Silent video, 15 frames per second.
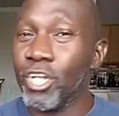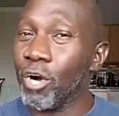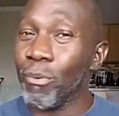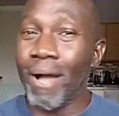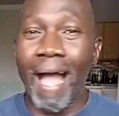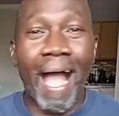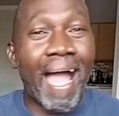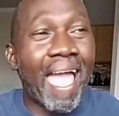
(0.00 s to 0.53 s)
You
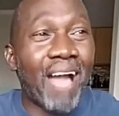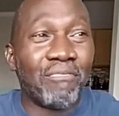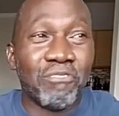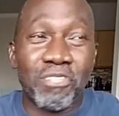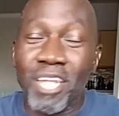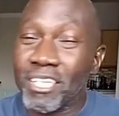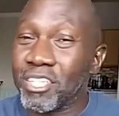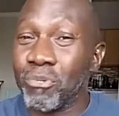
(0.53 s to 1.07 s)
know what? I
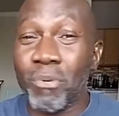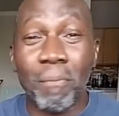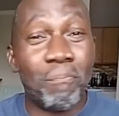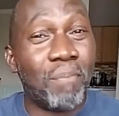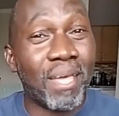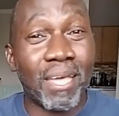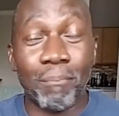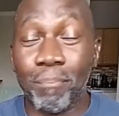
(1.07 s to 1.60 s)
have nothing
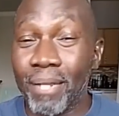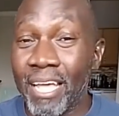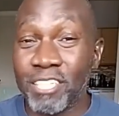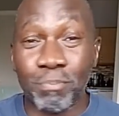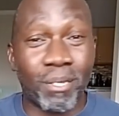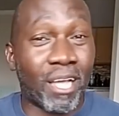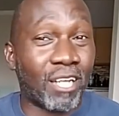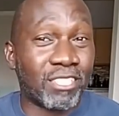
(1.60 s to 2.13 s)
with being
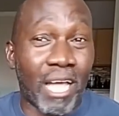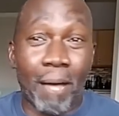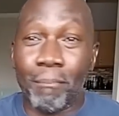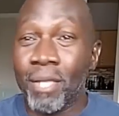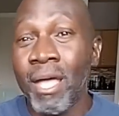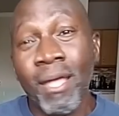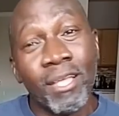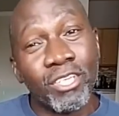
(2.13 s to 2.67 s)
blessed because
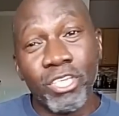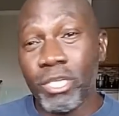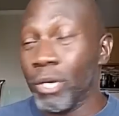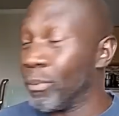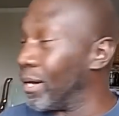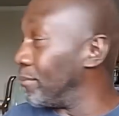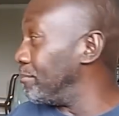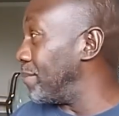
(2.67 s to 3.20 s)
I'm,
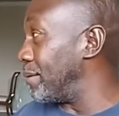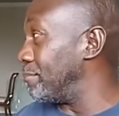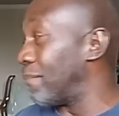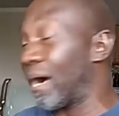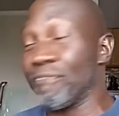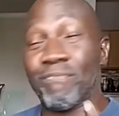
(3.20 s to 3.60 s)
you know what?